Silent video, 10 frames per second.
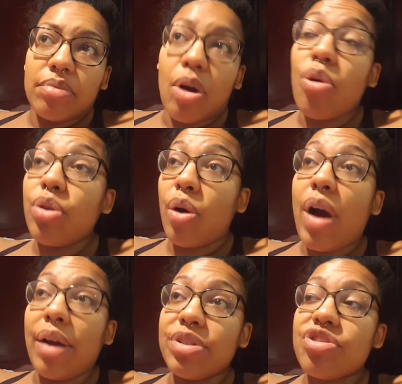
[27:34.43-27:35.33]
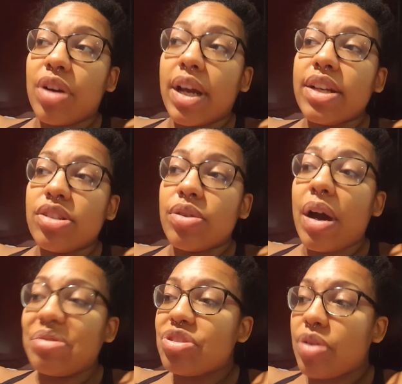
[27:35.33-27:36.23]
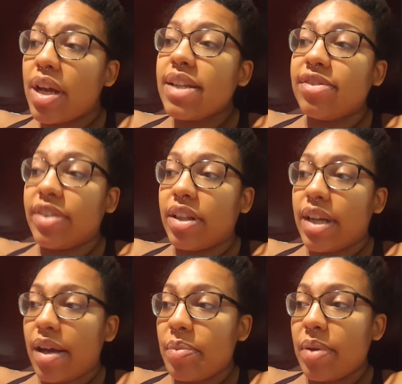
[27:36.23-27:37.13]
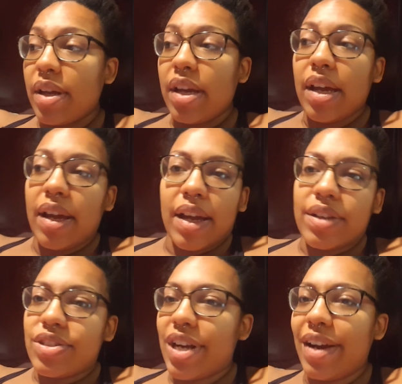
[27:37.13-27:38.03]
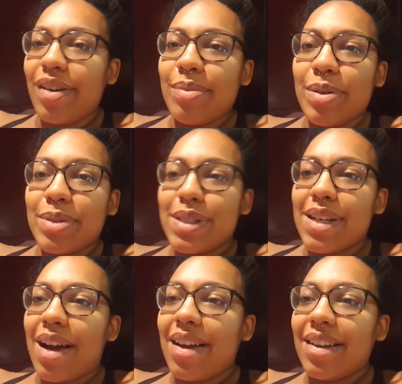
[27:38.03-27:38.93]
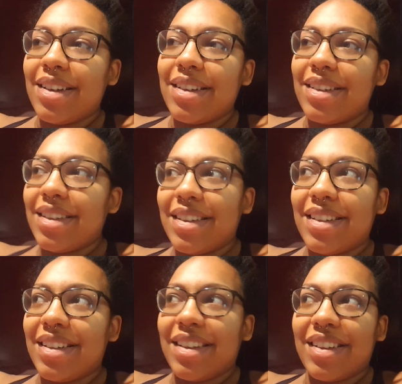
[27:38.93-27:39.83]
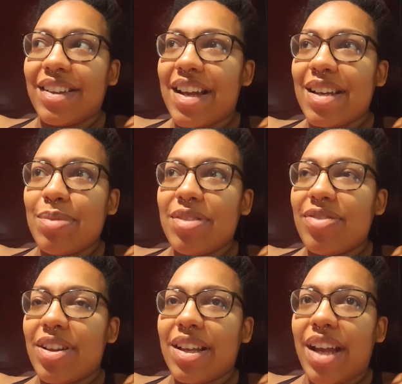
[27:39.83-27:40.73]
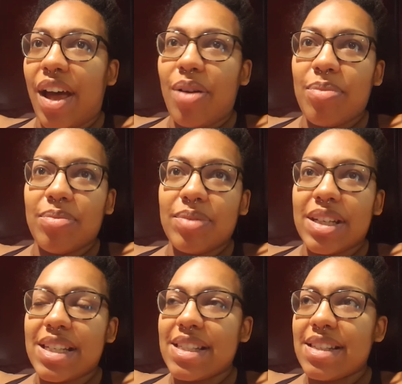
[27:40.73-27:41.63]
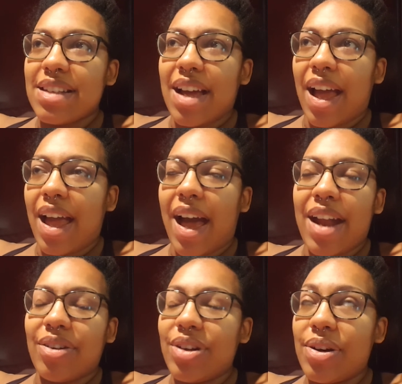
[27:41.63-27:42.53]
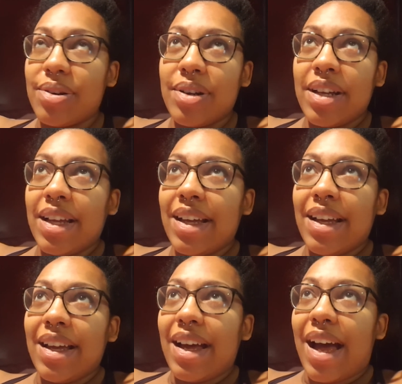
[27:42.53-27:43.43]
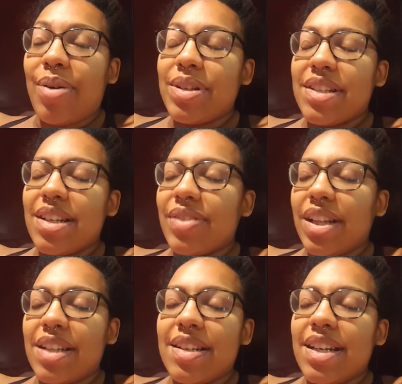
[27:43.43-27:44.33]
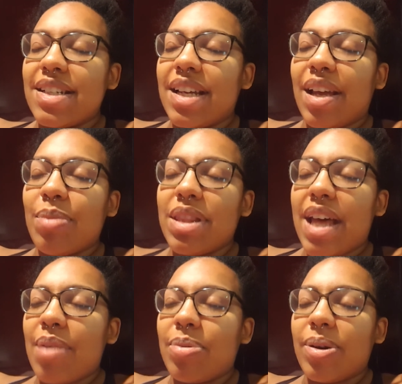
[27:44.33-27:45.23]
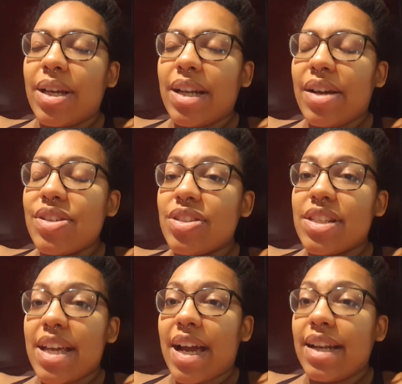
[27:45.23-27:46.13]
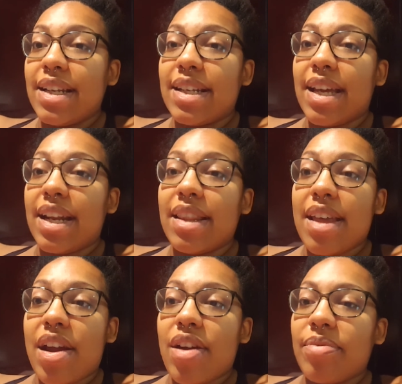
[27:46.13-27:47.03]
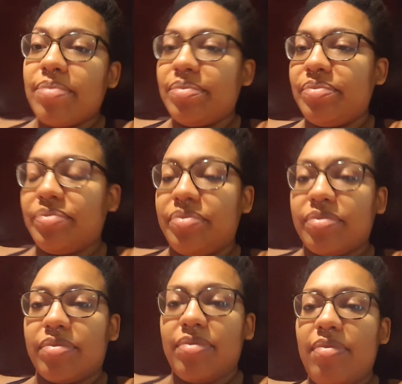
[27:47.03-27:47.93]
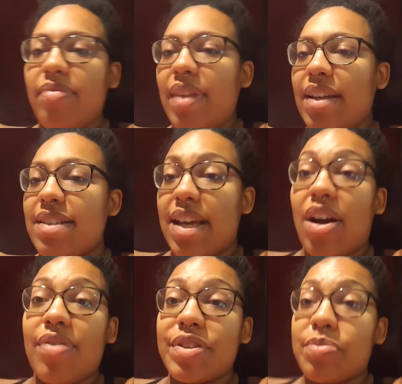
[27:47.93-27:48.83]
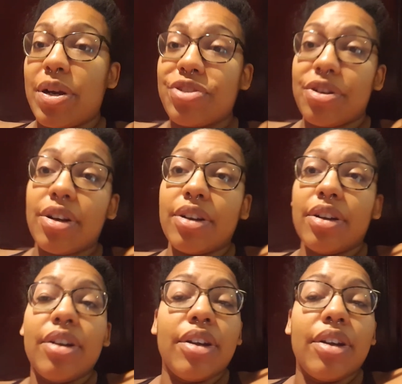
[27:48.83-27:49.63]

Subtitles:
oh no, I was trying to. I was trying to fill it up, and Jeremy was not letting me fill it up cuz I don't know. I wasn't even listening to him at that point. I was just like, I need to get in there, take off this pressure.